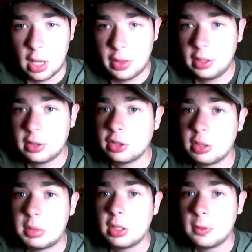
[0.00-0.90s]
I think this is
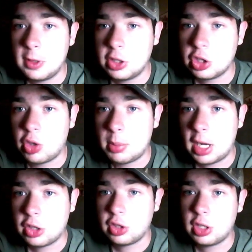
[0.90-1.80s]
going to be a good fishing trip,
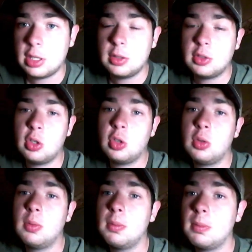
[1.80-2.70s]
actually.
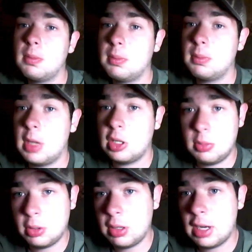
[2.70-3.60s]
So as
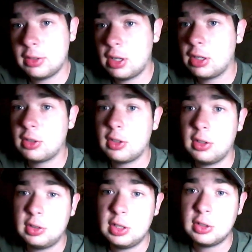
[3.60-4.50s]
we progress on into
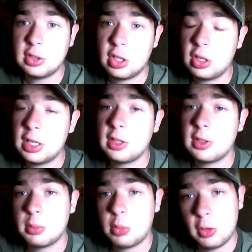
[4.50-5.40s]
the season, I'll get
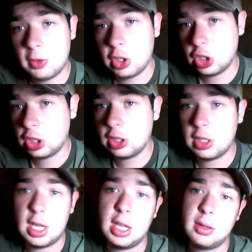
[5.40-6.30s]
into more fishing
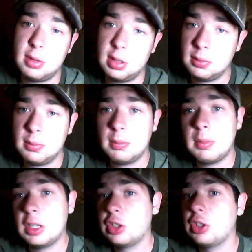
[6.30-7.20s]
and that, and then
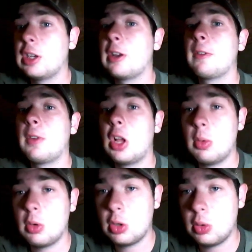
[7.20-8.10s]
eventually into the
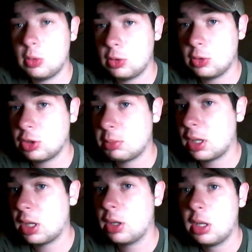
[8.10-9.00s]
fall, we'll go do some
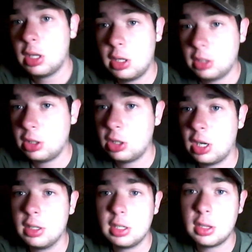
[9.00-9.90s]
deer
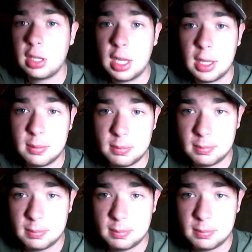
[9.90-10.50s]
hunting and that.